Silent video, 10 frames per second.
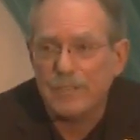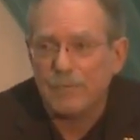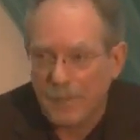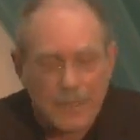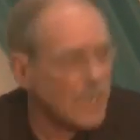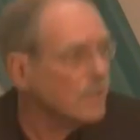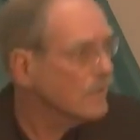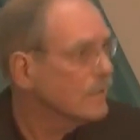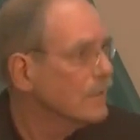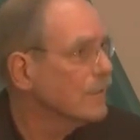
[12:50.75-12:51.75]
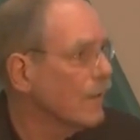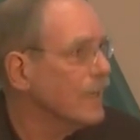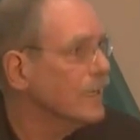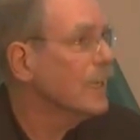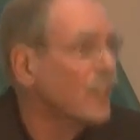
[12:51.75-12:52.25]
Eve? Remember that?
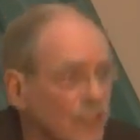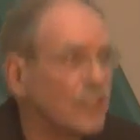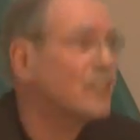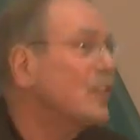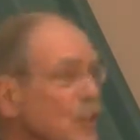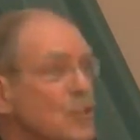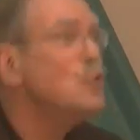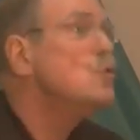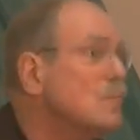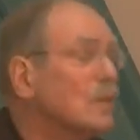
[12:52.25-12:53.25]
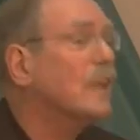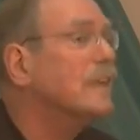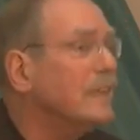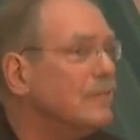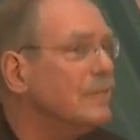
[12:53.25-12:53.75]
Right? Because it's the new
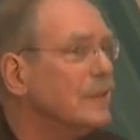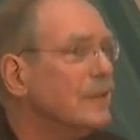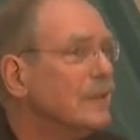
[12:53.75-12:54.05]
millennium.